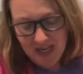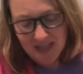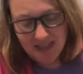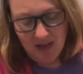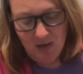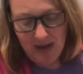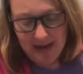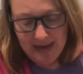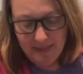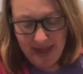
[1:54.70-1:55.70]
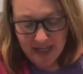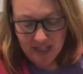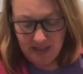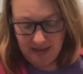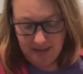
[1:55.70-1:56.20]
So I am
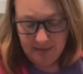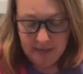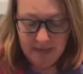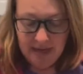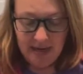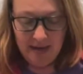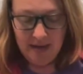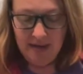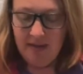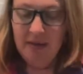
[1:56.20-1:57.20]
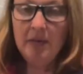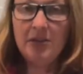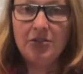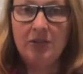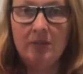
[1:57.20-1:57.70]
actually eliminating the
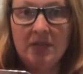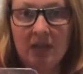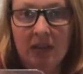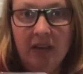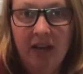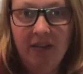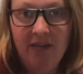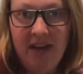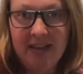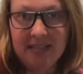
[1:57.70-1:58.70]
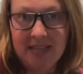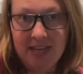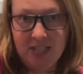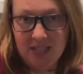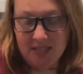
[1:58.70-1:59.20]
mushrooms. Look how fast I
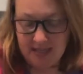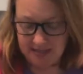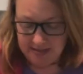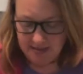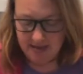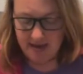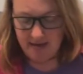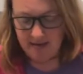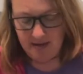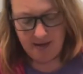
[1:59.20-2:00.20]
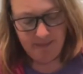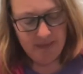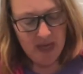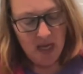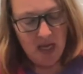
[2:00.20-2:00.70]
just diced that onion.
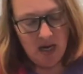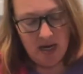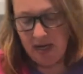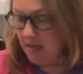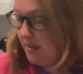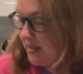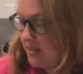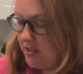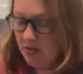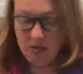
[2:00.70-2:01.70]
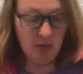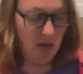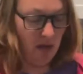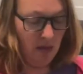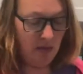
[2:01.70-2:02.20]
All right, let's do
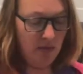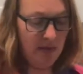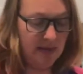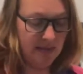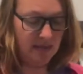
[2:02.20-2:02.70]
the rest